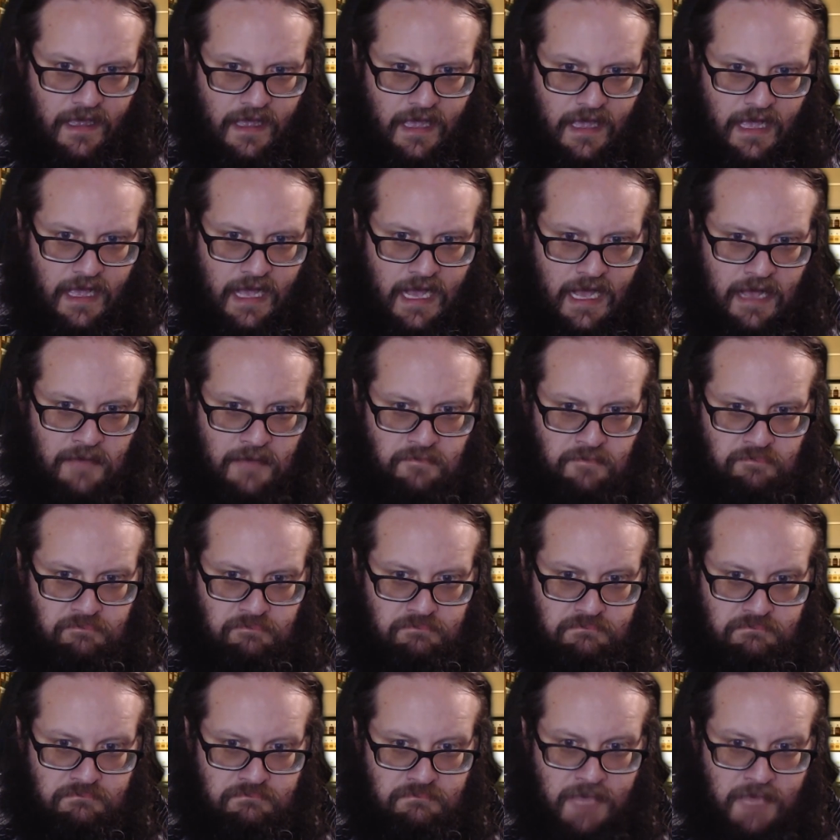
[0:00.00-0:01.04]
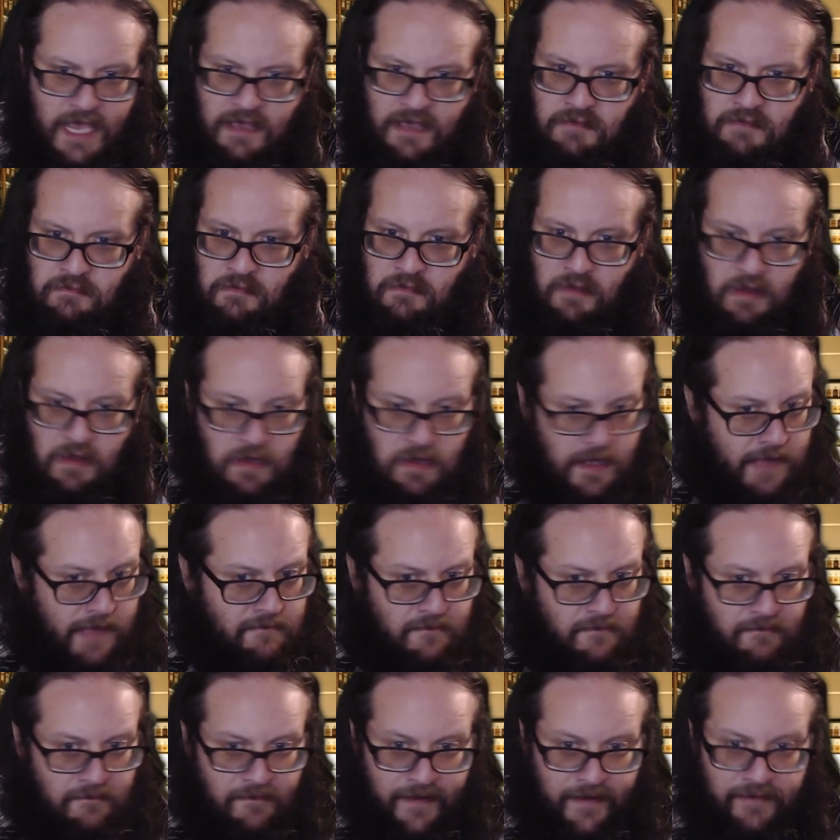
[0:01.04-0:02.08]
Yeah, again,
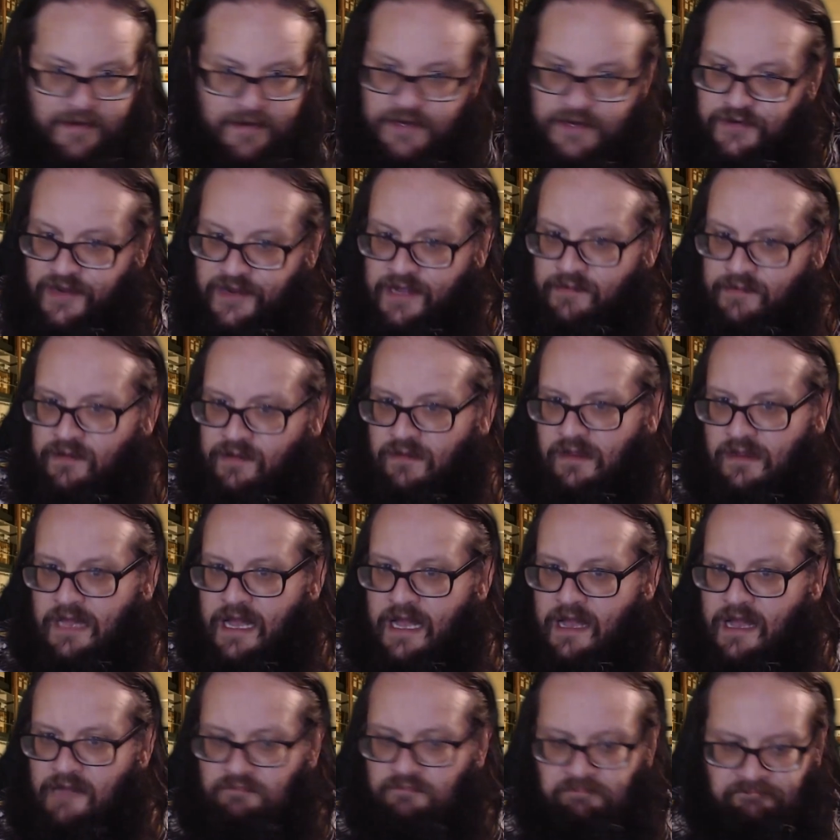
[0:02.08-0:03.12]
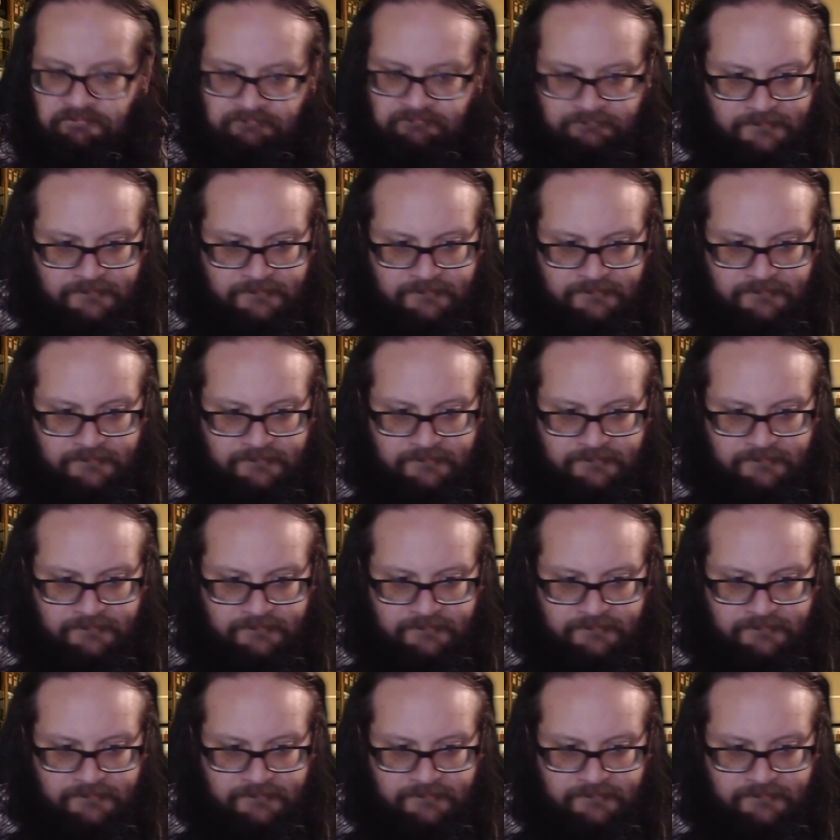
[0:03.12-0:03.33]
very drinkable.